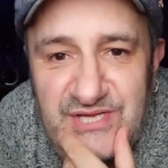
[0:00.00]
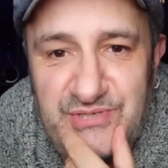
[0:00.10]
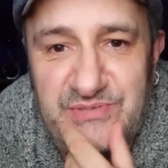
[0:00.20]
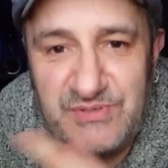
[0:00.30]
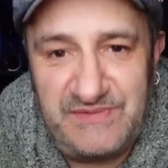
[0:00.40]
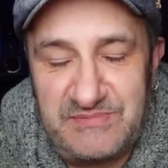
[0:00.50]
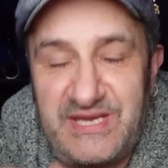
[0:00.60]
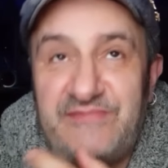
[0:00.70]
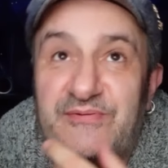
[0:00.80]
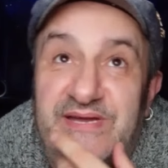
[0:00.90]
so he's moved up to
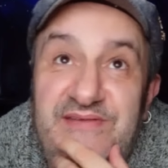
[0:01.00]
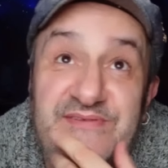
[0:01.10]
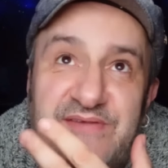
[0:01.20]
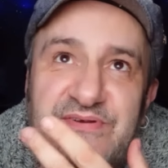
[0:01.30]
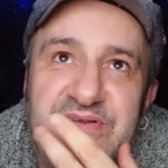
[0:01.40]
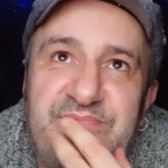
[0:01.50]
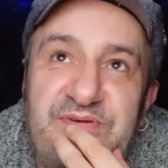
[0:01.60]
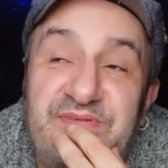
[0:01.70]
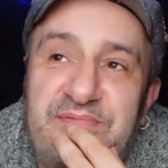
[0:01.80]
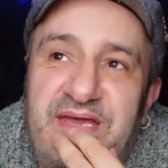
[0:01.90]
heavyweight, definitely
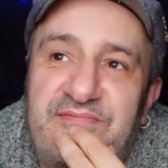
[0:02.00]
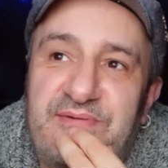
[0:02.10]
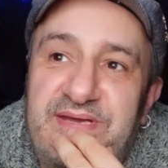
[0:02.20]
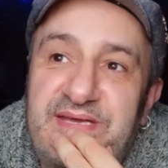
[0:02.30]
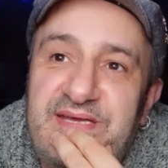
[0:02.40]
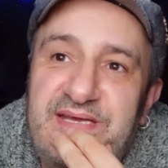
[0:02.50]
moved up to heavyweight.